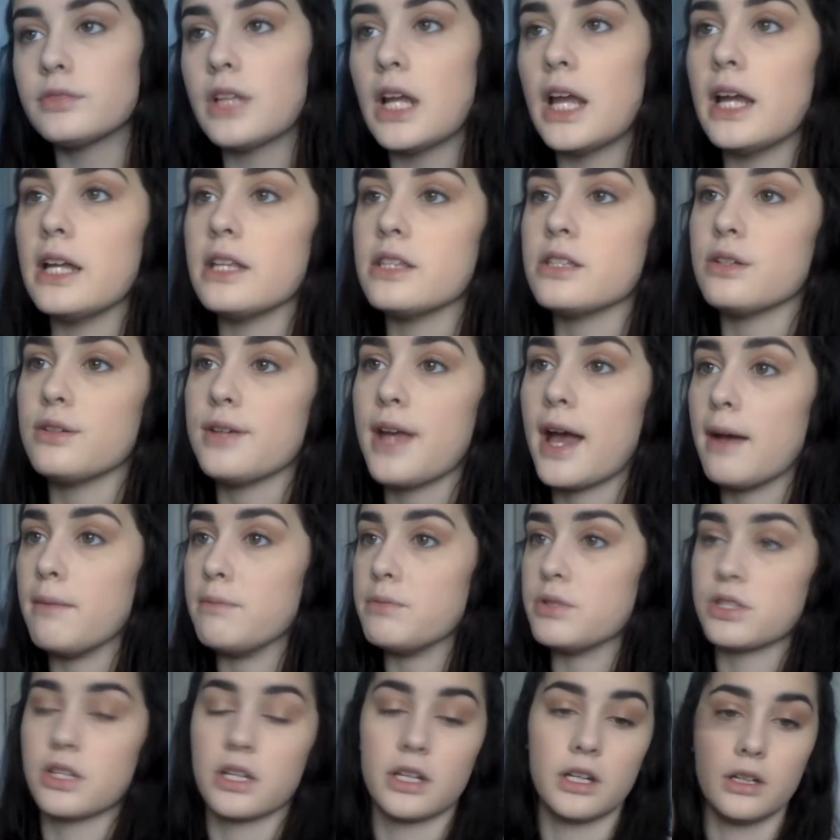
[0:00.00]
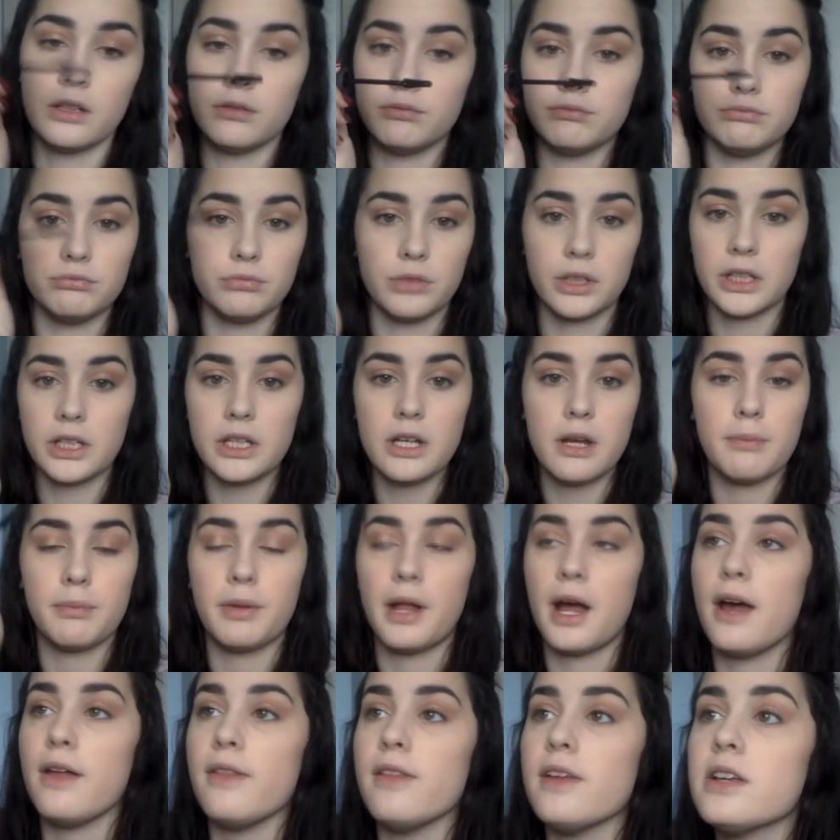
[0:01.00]
And so yeah, I'm just gonna really
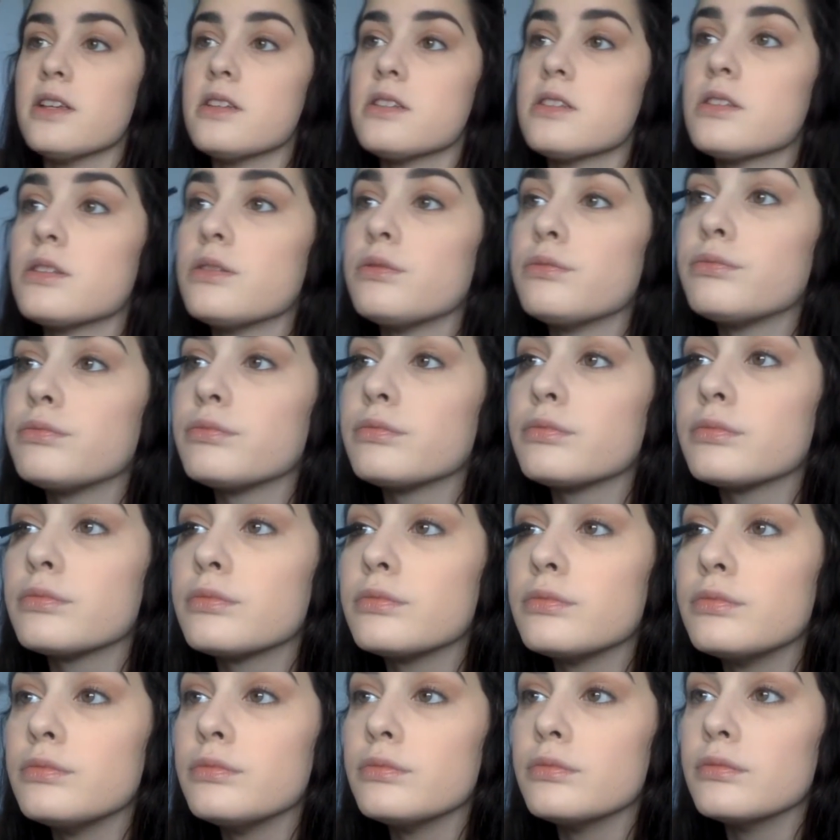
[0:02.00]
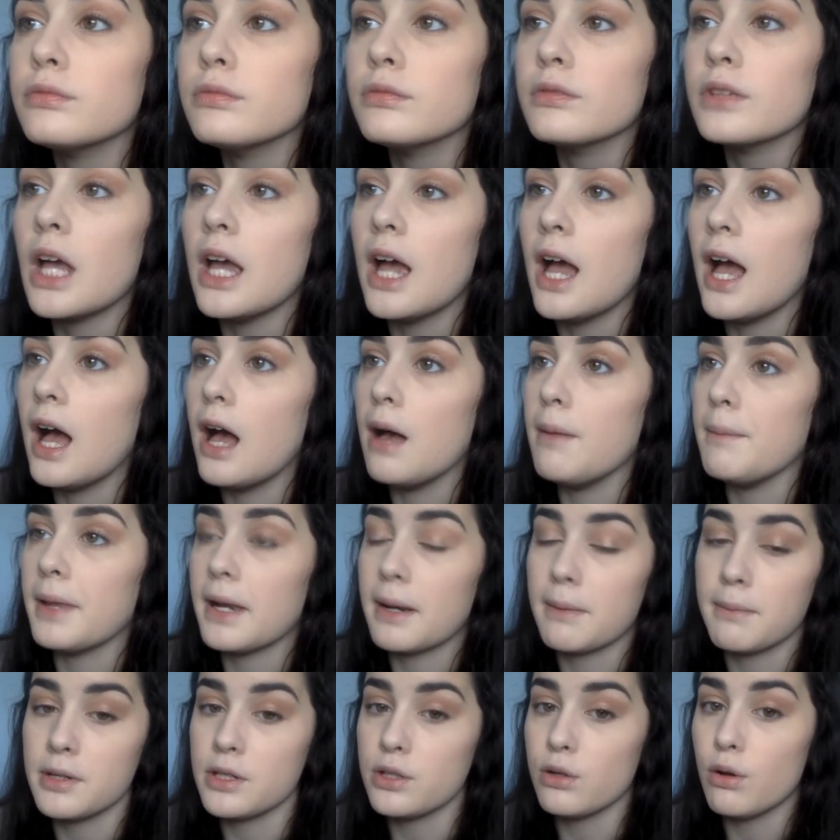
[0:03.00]
apply this. And
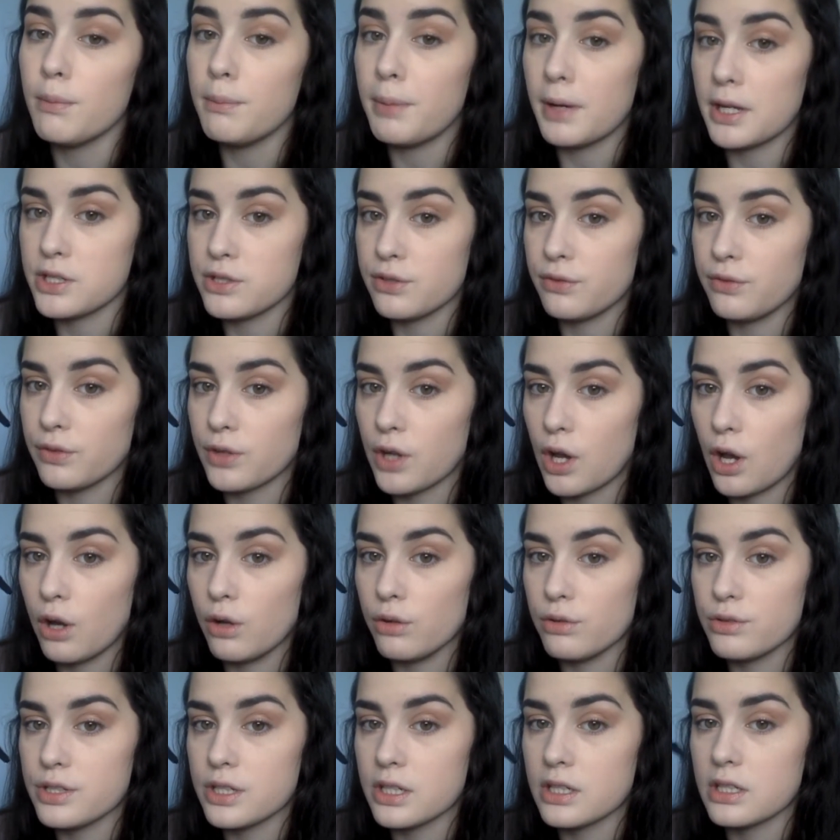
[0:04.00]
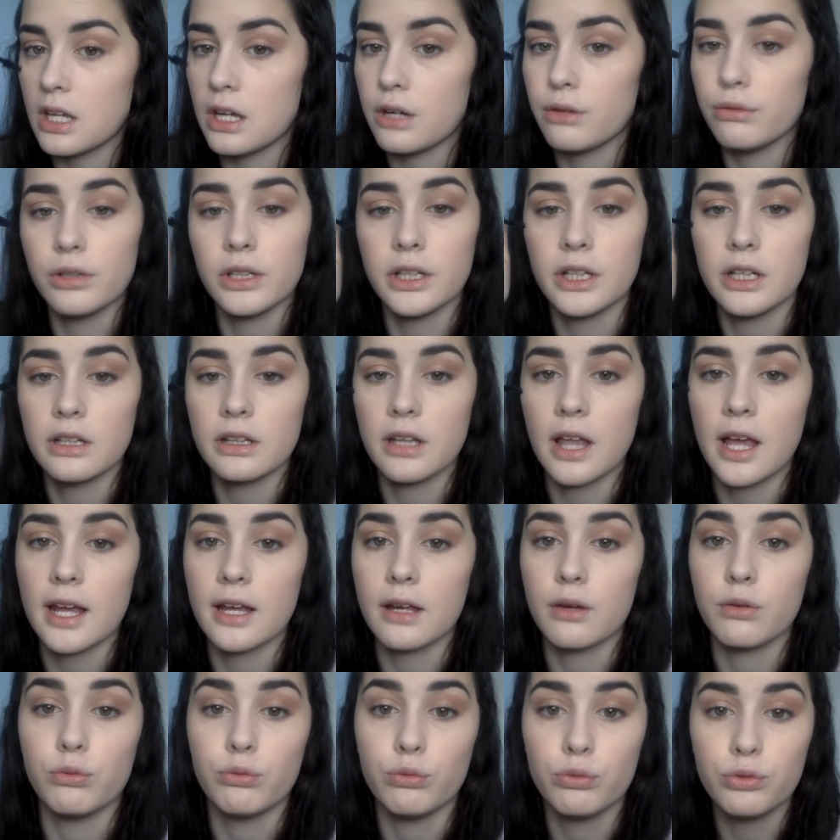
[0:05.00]
I'm gonna do a bunch of coats because I really
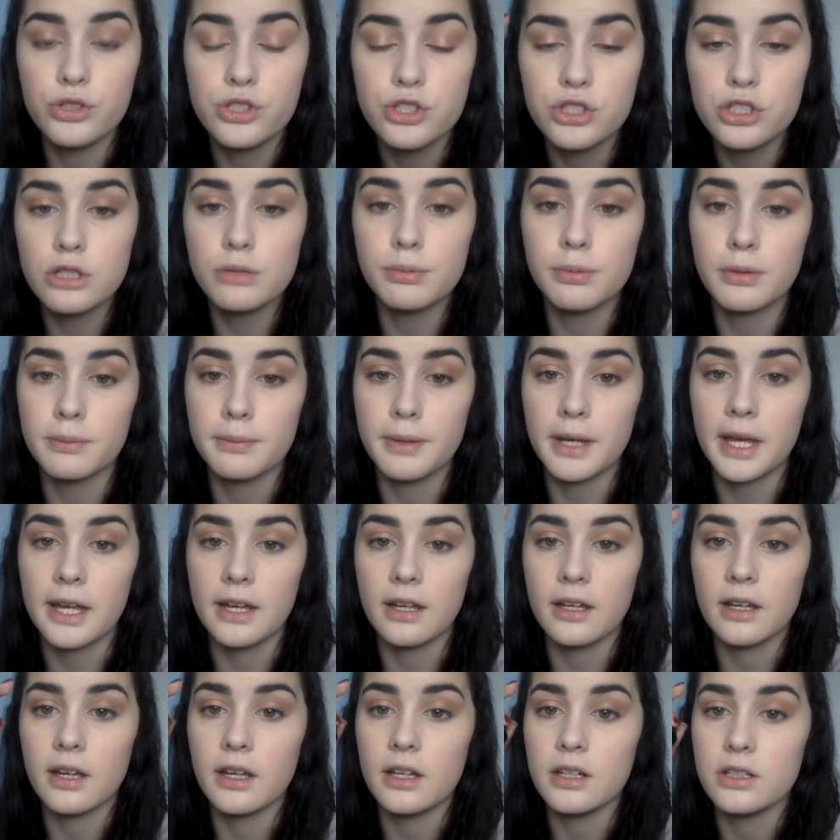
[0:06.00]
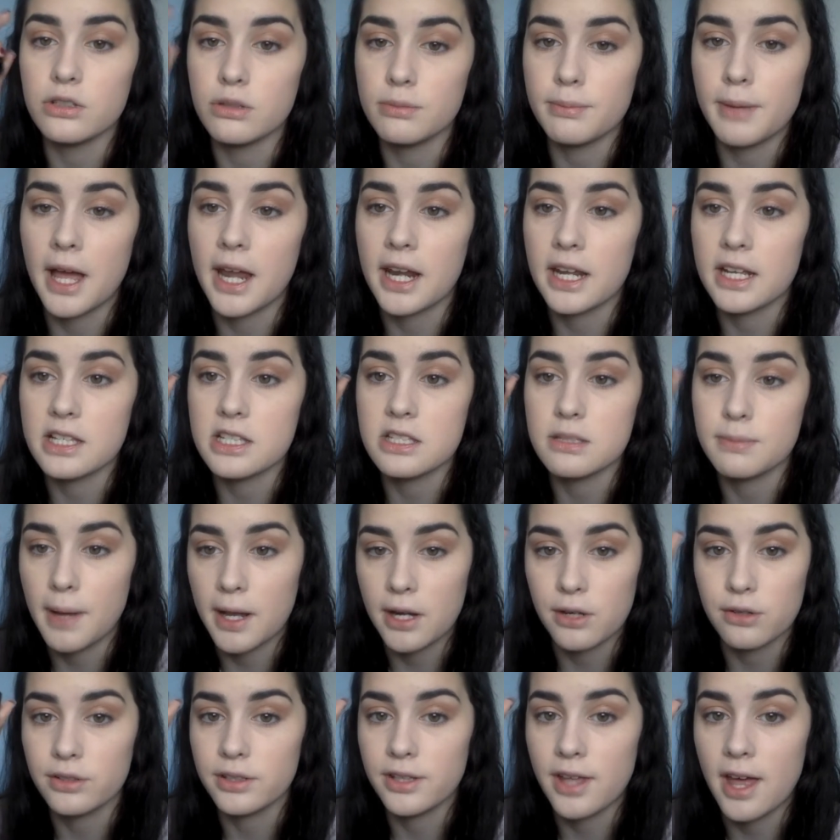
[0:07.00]
like super big, dramatic,
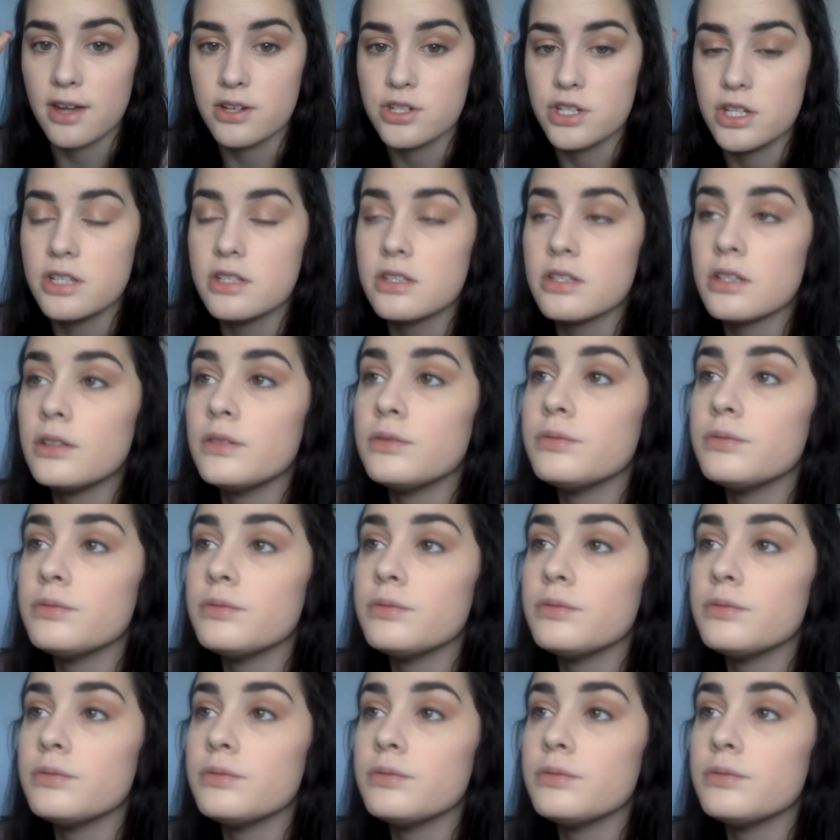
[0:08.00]
spidery lashes.